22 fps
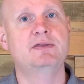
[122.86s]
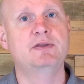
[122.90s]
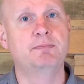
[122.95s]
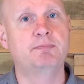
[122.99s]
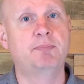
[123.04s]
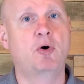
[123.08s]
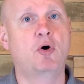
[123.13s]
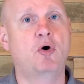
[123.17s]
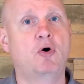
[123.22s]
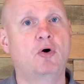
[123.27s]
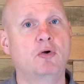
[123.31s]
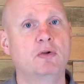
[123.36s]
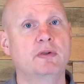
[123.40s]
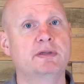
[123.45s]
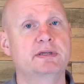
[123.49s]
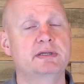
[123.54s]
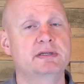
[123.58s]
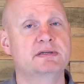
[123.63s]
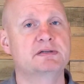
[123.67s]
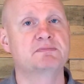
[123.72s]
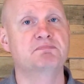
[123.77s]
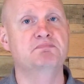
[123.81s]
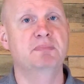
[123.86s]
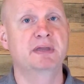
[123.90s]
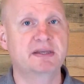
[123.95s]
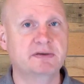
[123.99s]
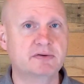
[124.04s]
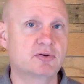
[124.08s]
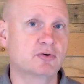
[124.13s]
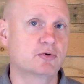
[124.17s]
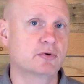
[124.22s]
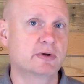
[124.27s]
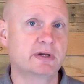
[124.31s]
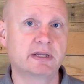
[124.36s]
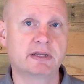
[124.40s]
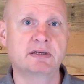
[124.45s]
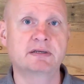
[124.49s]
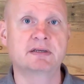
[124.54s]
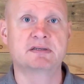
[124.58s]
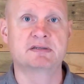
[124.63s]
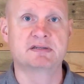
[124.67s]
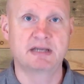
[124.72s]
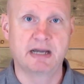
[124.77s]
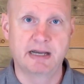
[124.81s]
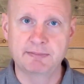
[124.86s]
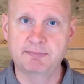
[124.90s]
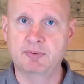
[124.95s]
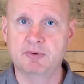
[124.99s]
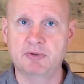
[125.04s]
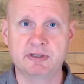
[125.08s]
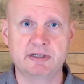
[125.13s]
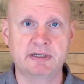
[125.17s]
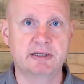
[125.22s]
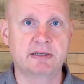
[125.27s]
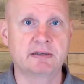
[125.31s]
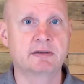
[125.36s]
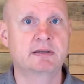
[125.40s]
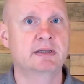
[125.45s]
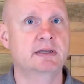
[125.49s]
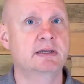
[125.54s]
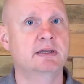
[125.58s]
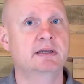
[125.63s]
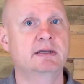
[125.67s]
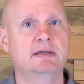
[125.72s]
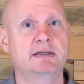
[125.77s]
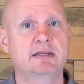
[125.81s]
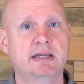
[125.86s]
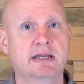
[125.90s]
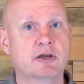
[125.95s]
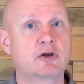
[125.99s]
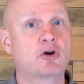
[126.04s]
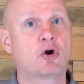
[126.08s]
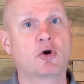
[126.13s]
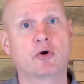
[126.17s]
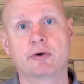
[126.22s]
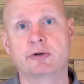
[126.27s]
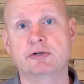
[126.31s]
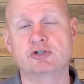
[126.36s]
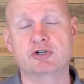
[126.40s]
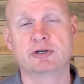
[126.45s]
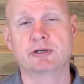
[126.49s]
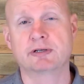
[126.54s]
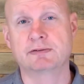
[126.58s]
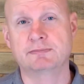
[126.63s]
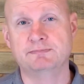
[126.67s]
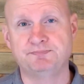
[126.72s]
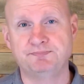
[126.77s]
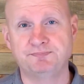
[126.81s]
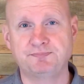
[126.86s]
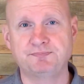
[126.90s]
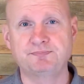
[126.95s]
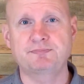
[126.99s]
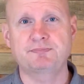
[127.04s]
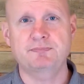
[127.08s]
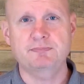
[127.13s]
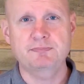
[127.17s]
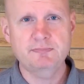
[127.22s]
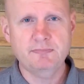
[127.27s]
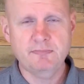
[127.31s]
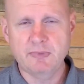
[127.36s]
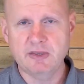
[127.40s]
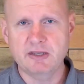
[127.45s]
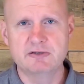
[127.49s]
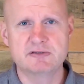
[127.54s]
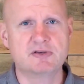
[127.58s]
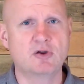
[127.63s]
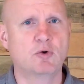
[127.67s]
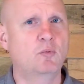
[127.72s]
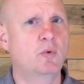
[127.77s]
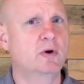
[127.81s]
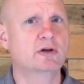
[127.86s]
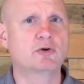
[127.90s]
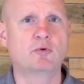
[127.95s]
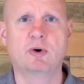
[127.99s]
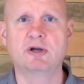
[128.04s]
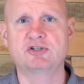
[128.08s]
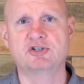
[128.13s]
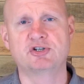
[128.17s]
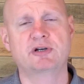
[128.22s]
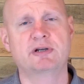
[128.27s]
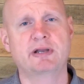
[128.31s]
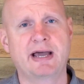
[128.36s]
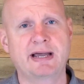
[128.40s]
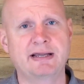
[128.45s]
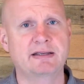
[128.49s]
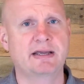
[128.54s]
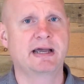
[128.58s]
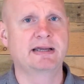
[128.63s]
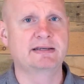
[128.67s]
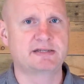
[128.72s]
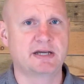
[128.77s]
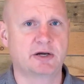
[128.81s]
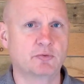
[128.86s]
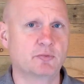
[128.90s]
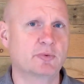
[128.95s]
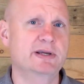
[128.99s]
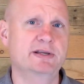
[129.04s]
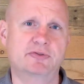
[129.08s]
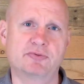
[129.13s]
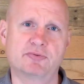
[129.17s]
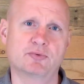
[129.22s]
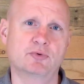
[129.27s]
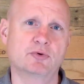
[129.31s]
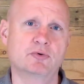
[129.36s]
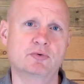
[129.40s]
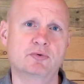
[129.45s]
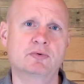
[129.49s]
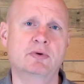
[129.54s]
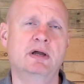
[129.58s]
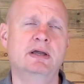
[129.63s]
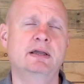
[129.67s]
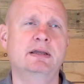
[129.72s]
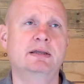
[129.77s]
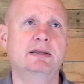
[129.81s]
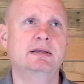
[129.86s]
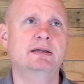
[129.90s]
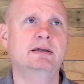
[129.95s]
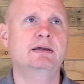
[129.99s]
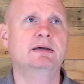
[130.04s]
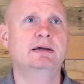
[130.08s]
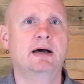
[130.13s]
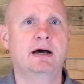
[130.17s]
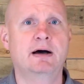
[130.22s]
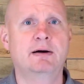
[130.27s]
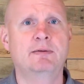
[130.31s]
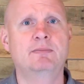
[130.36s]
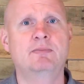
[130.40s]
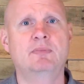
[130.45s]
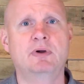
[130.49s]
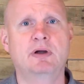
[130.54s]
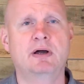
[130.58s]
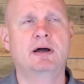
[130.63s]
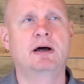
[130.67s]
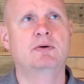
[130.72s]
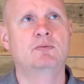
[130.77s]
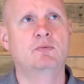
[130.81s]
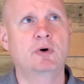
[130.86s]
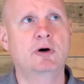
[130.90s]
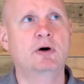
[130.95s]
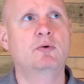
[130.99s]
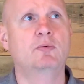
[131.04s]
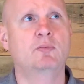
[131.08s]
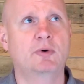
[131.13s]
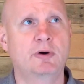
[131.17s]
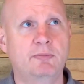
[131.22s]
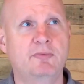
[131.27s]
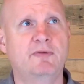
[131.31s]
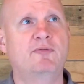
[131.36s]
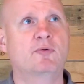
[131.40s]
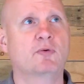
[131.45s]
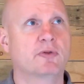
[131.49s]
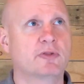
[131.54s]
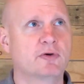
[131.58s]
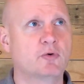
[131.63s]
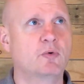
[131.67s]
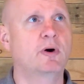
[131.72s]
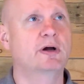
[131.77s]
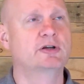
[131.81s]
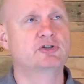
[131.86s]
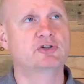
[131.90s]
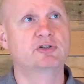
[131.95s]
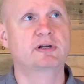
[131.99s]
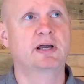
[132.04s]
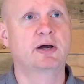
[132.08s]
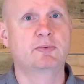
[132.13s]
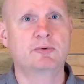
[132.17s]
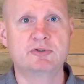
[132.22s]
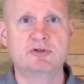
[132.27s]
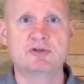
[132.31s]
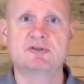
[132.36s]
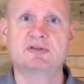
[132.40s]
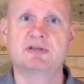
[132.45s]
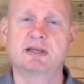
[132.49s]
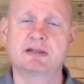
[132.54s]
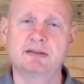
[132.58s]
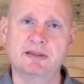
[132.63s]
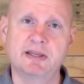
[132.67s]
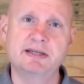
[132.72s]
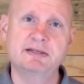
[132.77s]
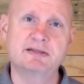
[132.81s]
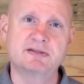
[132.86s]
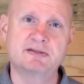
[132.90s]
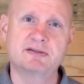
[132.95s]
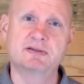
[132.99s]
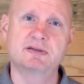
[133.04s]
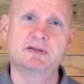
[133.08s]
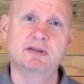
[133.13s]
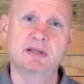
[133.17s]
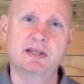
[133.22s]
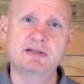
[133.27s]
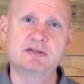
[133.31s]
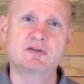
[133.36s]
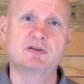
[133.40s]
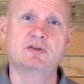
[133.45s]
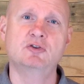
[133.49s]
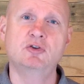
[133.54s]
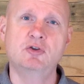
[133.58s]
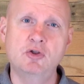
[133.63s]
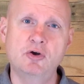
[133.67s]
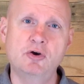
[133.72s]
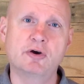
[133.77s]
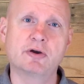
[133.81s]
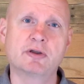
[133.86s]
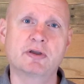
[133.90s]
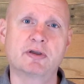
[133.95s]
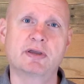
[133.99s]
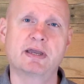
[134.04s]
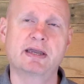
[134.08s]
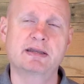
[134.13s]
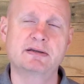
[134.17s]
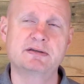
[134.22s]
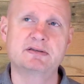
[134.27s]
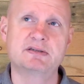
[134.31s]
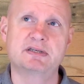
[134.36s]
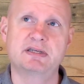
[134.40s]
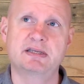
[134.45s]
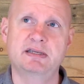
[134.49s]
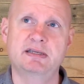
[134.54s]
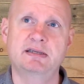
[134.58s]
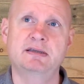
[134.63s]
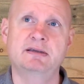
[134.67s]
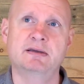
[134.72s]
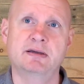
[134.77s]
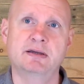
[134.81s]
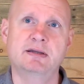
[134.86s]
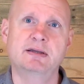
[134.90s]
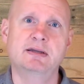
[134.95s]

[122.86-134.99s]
that Paul is mentoring, discipling, encouraging. So one question as I read through, before the question, I would just say, let's look and see